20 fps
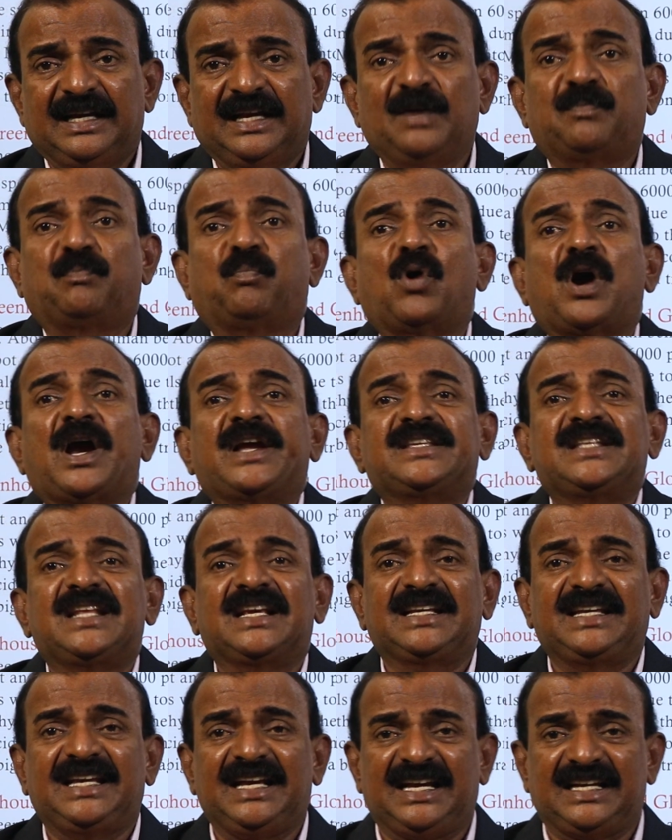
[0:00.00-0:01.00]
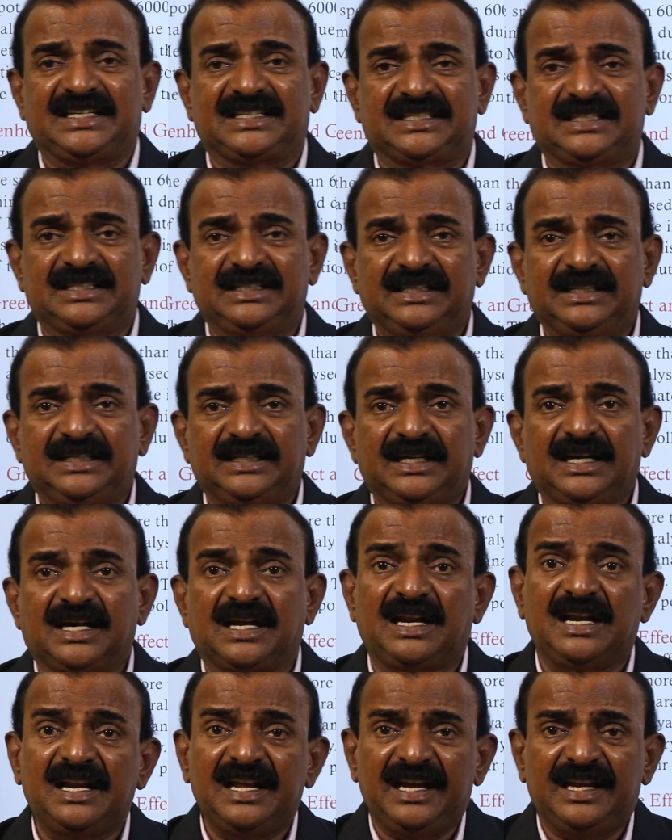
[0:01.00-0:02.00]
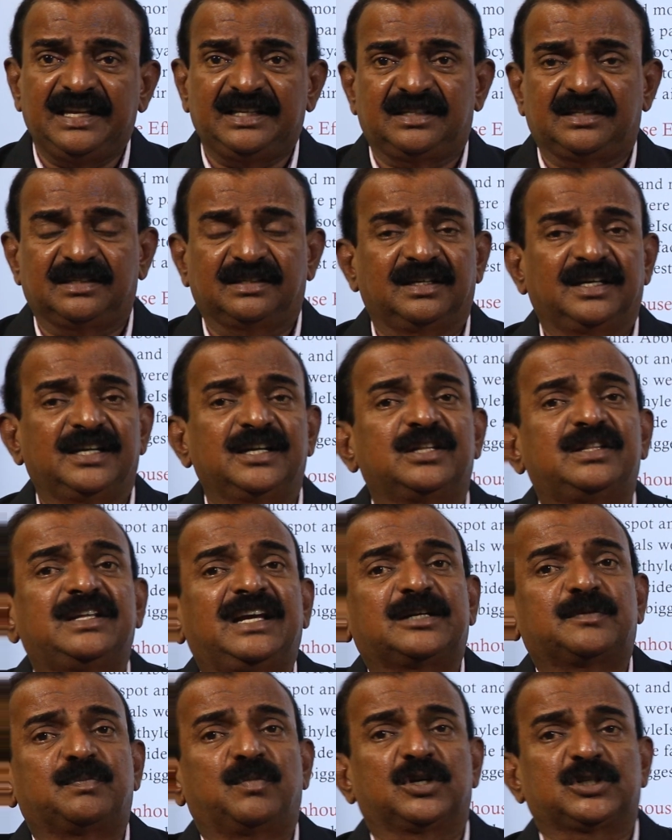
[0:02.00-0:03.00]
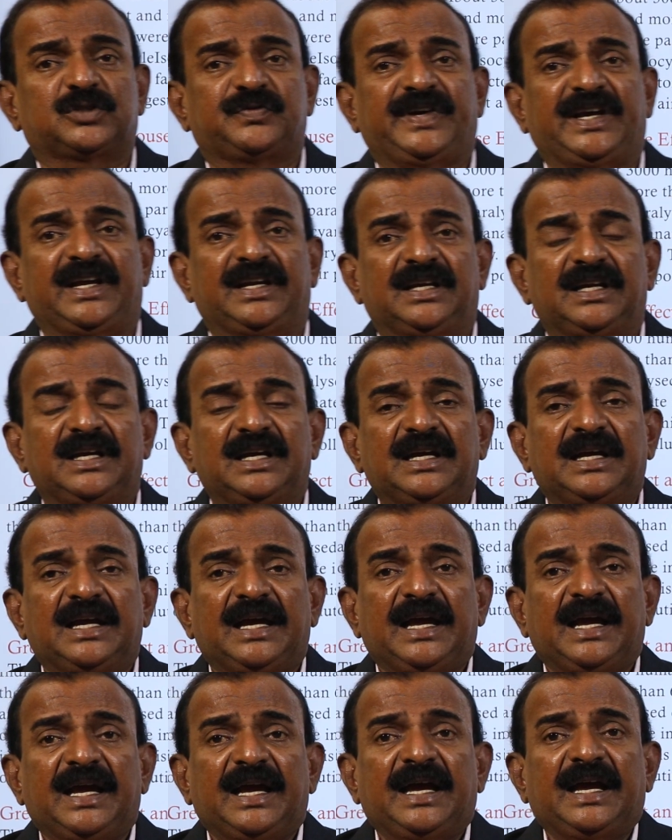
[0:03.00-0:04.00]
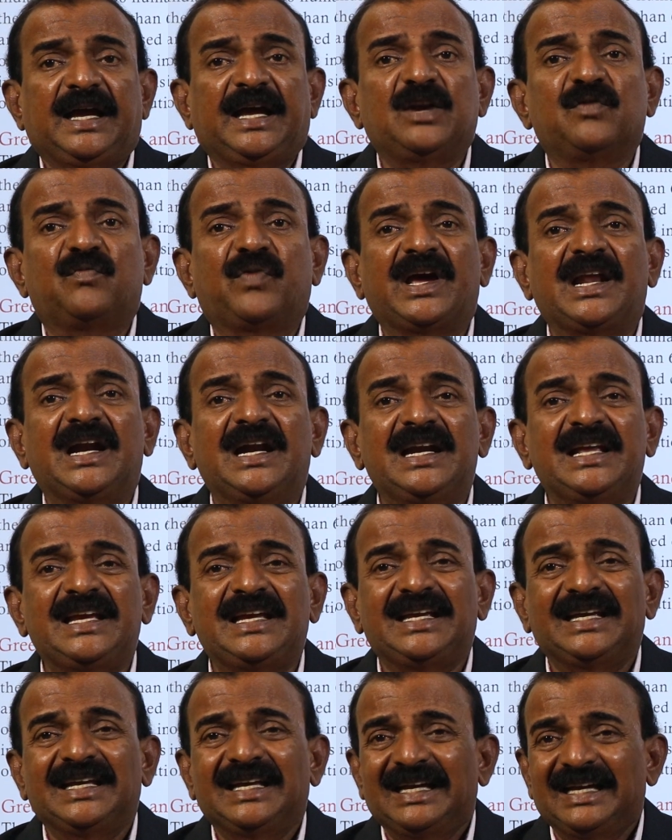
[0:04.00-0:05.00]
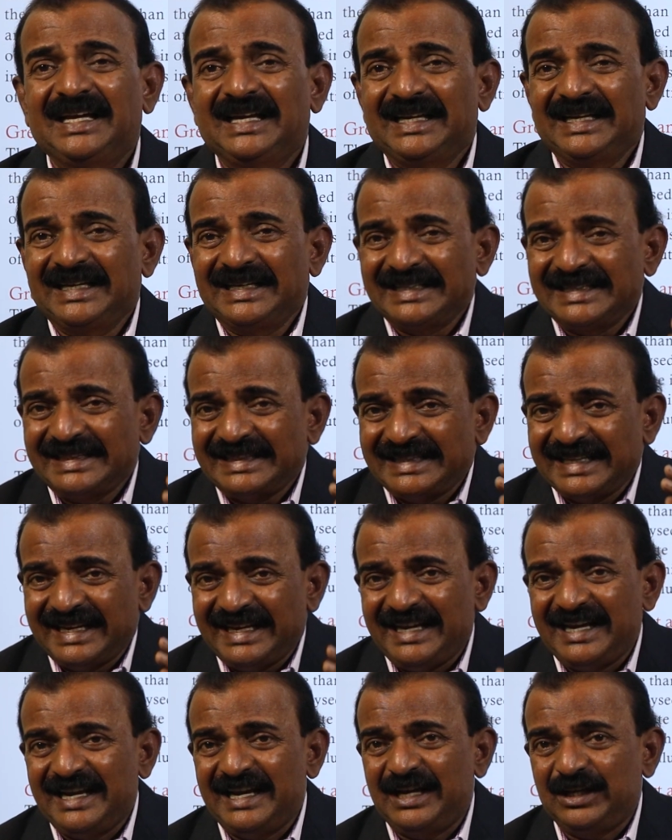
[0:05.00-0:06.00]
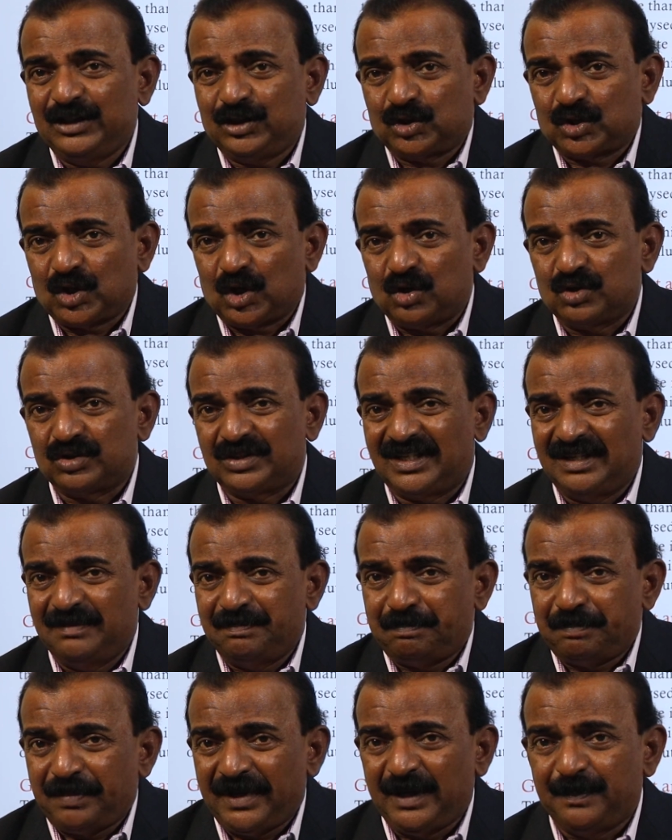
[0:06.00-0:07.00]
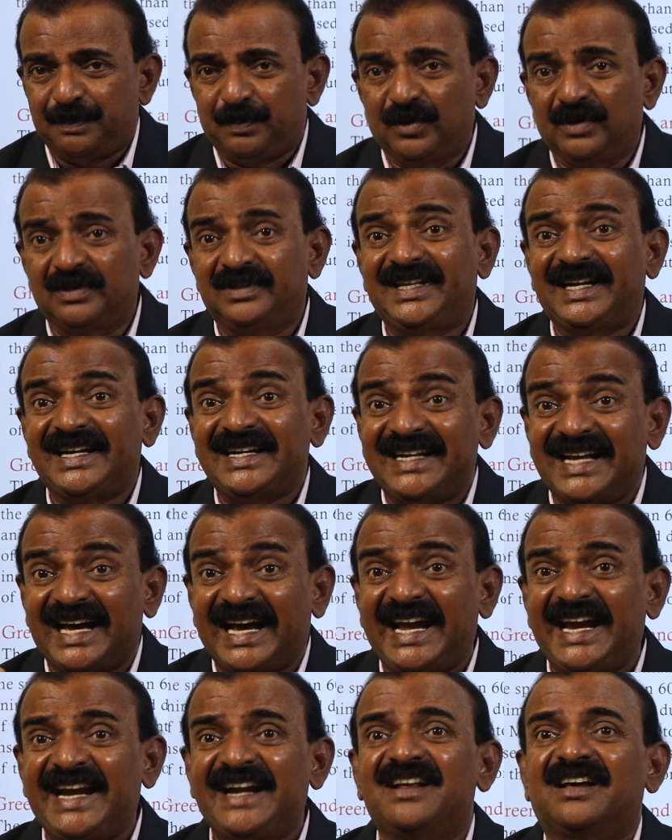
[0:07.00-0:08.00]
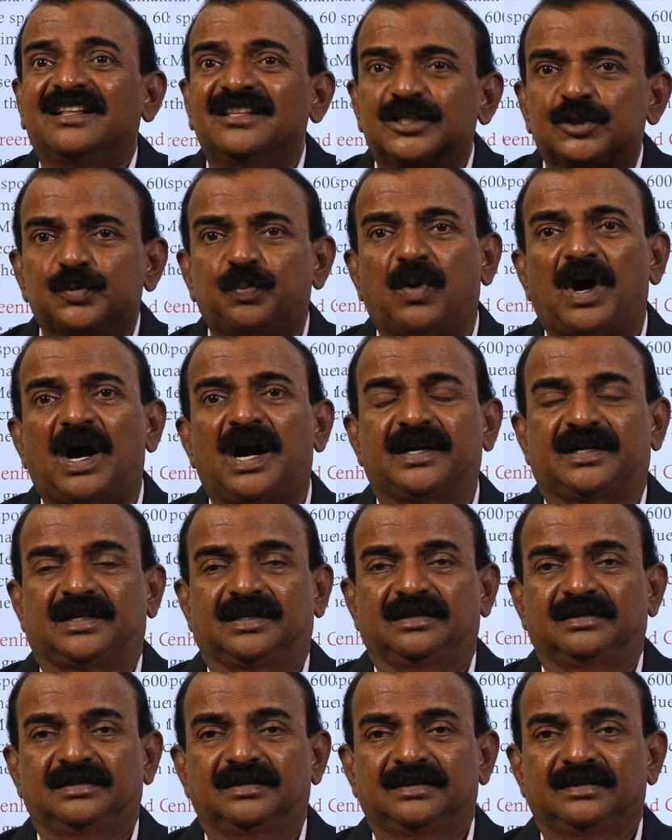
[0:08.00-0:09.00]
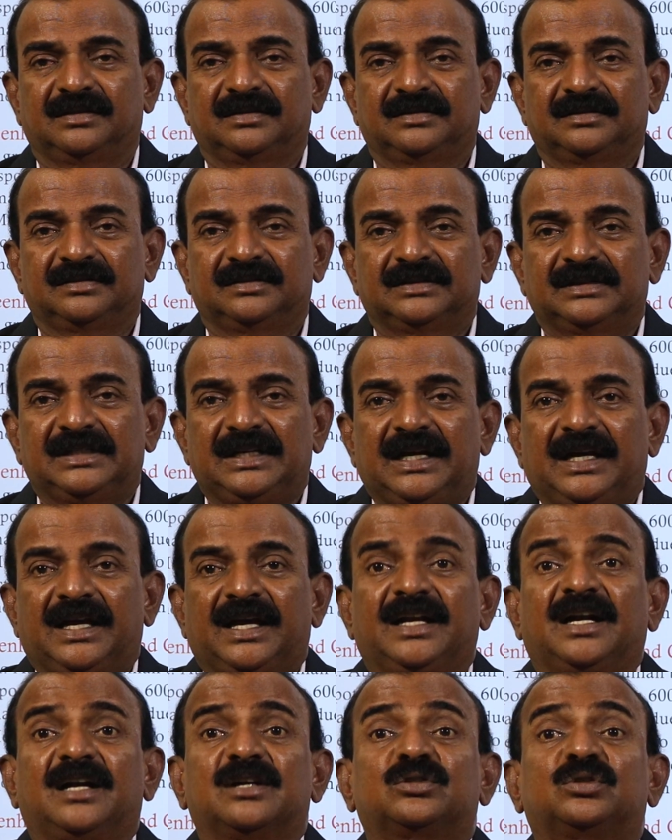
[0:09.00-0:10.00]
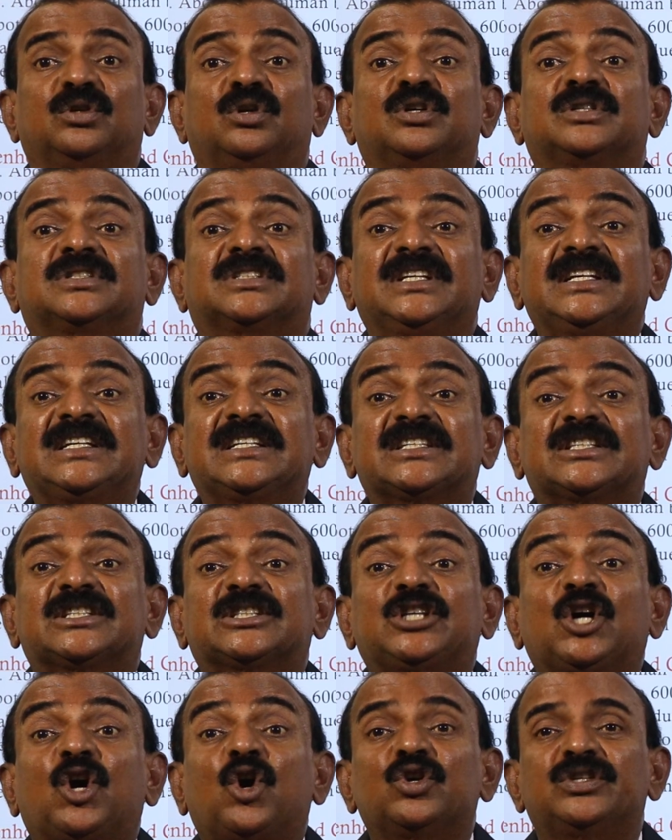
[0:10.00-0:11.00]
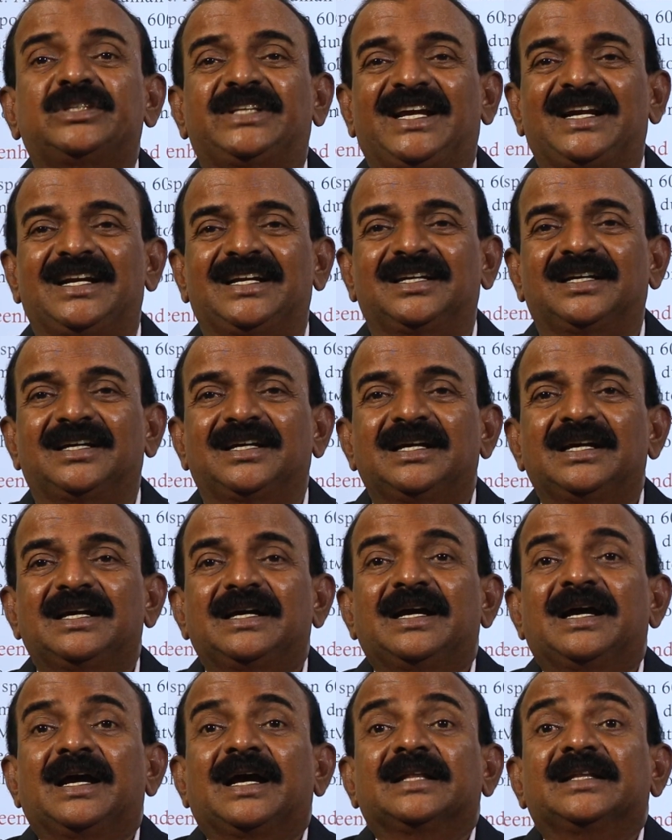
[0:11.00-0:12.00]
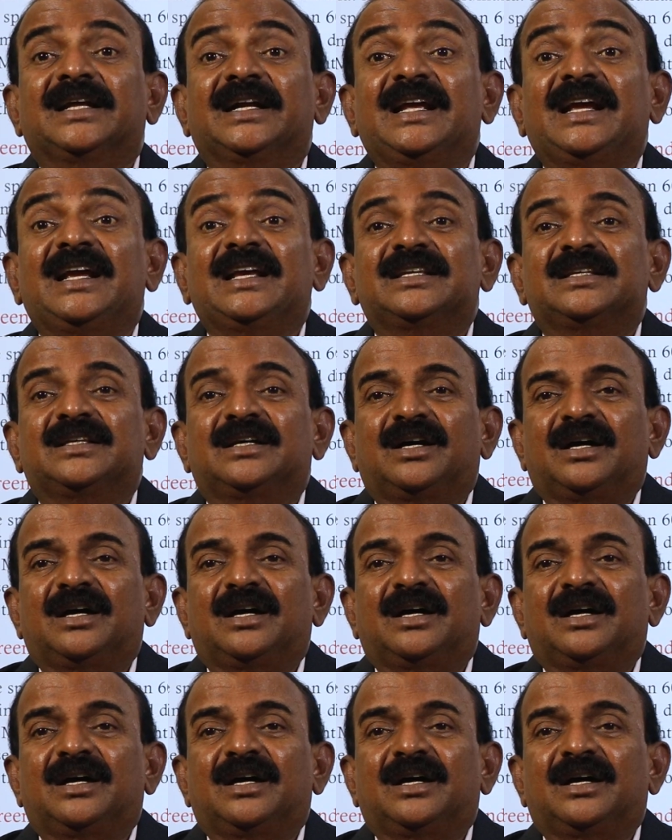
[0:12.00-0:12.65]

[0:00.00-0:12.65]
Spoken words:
a poisonous gas released into the atmosphere, and finally 3,000 people they died on the spot, and also 6,000, that is